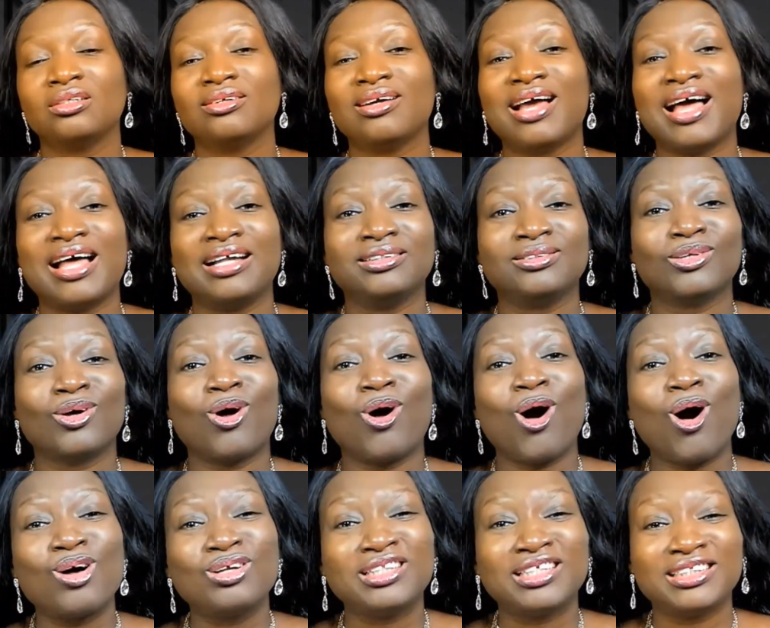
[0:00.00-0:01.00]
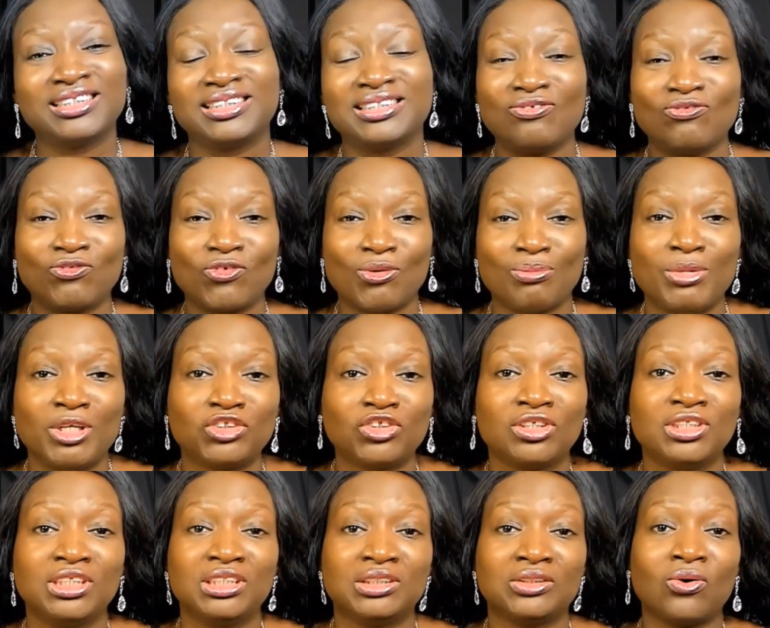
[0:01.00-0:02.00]
and all this
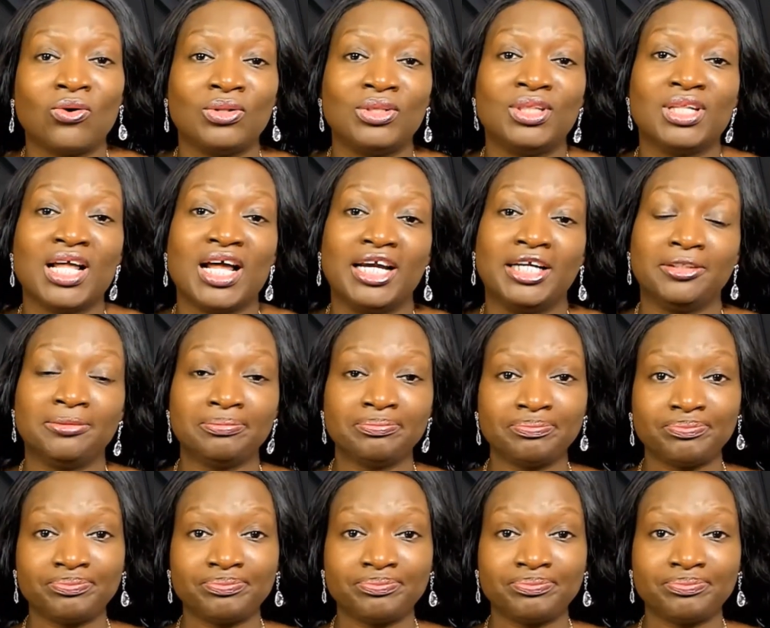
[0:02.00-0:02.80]
information is online.